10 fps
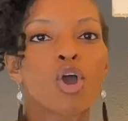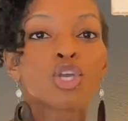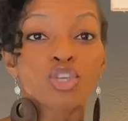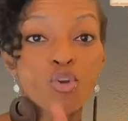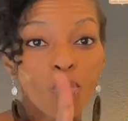
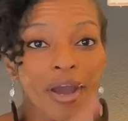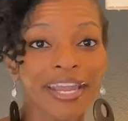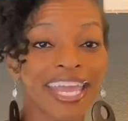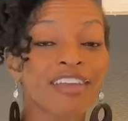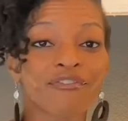You want
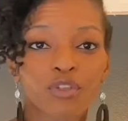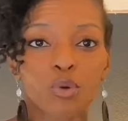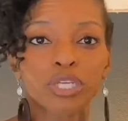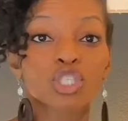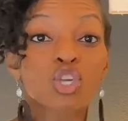
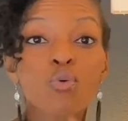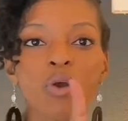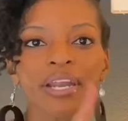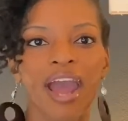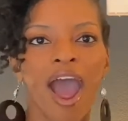influence. You
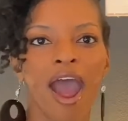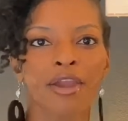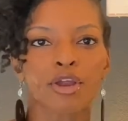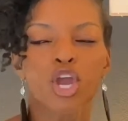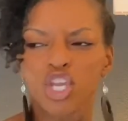want
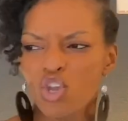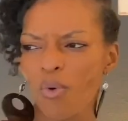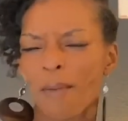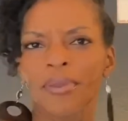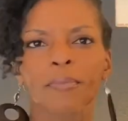honor. You
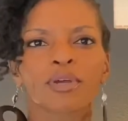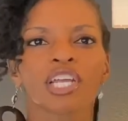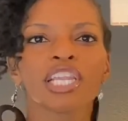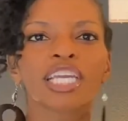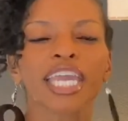want people to
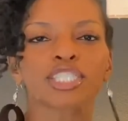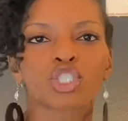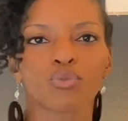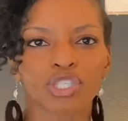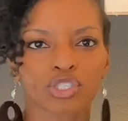look at
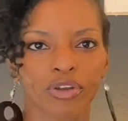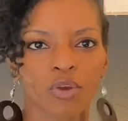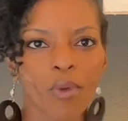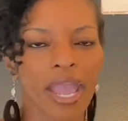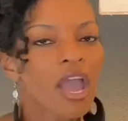you a certain
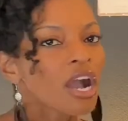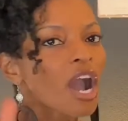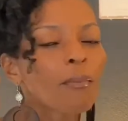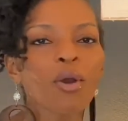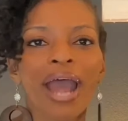way.
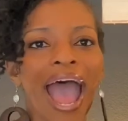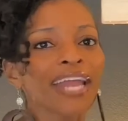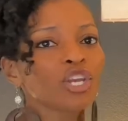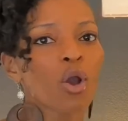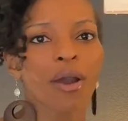Come on,
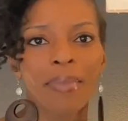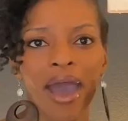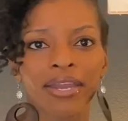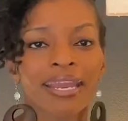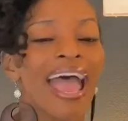I know
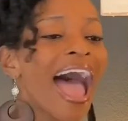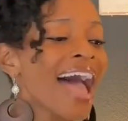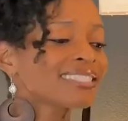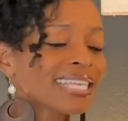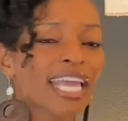about it.
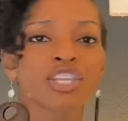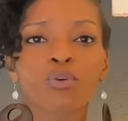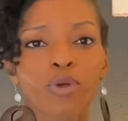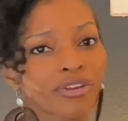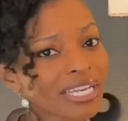I sang in the
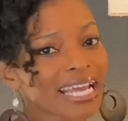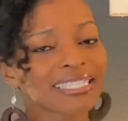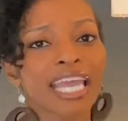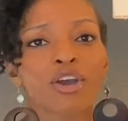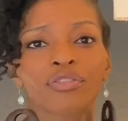world and I
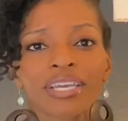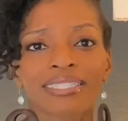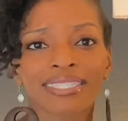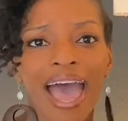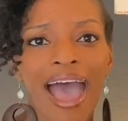sang on this
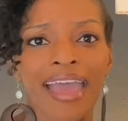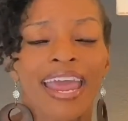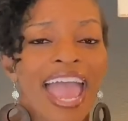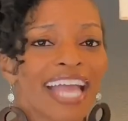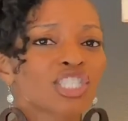side.
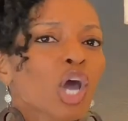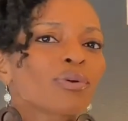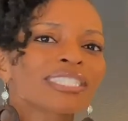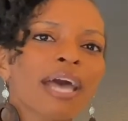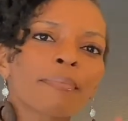And so
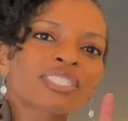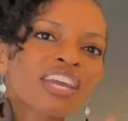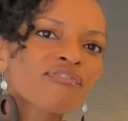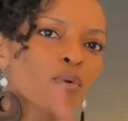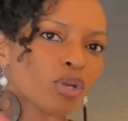it's something
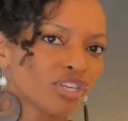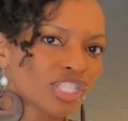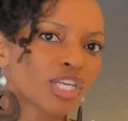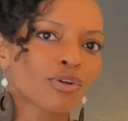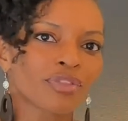different when you
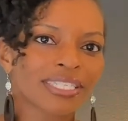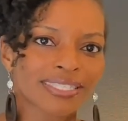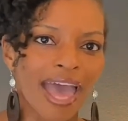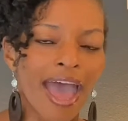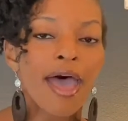sing on this
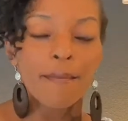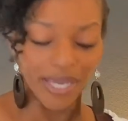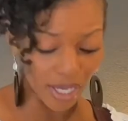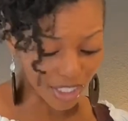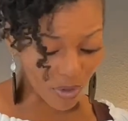side,
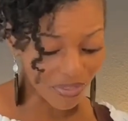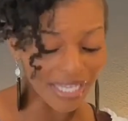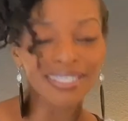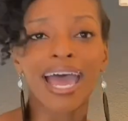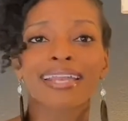because on
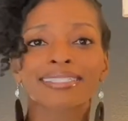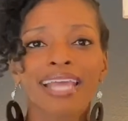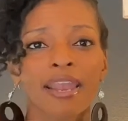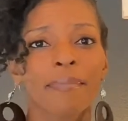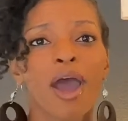this side, it's
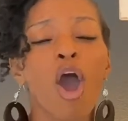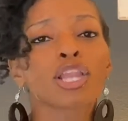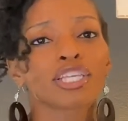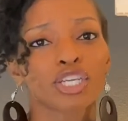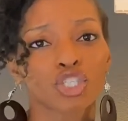not about
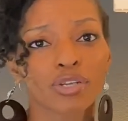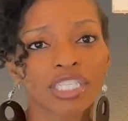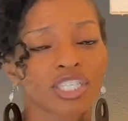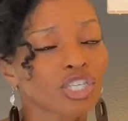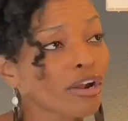all of your tricks
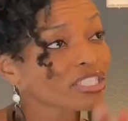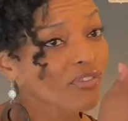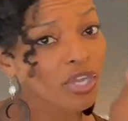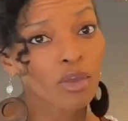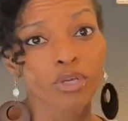and turns.
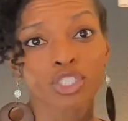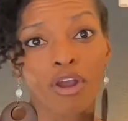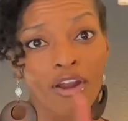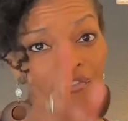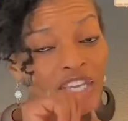Forget what you
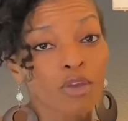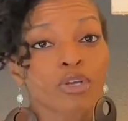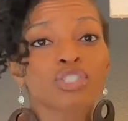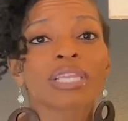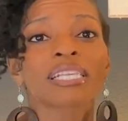heard. Forget
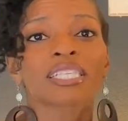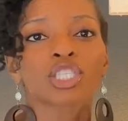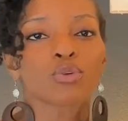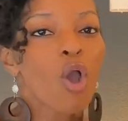what you listened to.